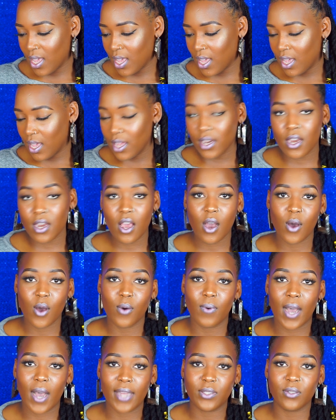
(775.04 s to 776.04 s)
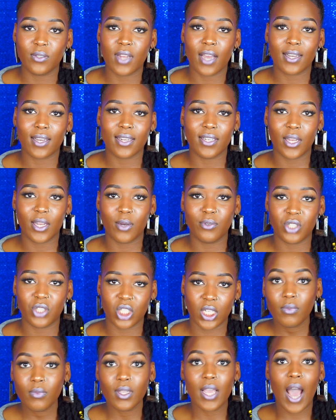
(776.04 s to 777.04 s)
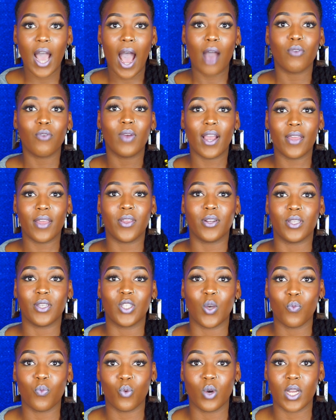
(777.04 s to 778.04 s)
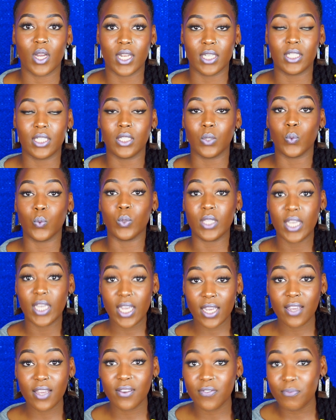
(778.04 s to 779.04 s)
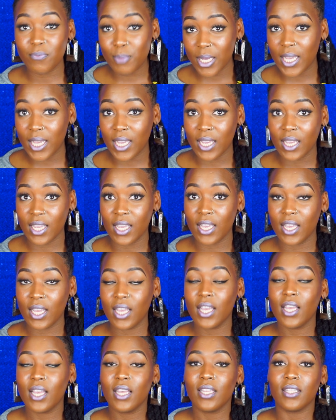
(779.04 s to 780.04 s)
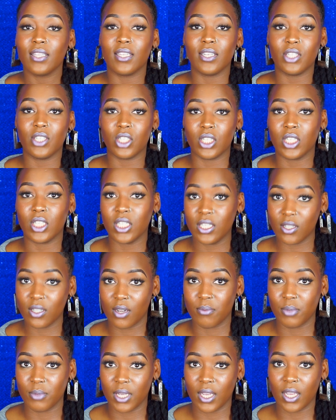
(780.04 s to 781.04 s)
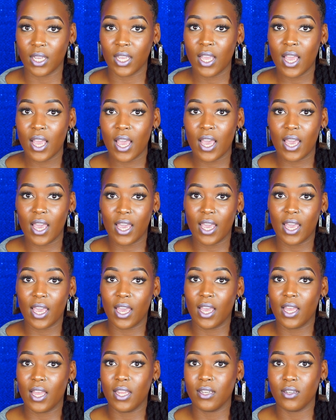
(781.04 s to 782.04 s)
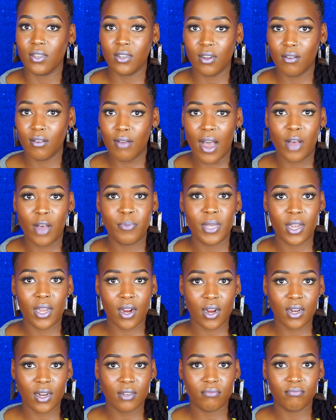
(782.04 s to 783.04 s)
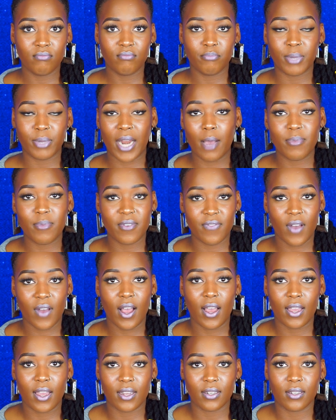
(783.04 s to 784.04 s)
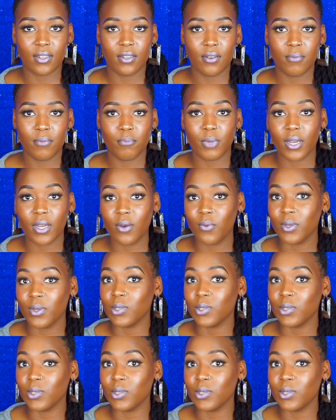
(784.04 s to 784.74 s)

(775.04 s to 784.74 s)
No, I do not condone cheating. I'd rather someone to leave me than to cheat on me. And you know, I'll be hurt, but I'll be fine. But when you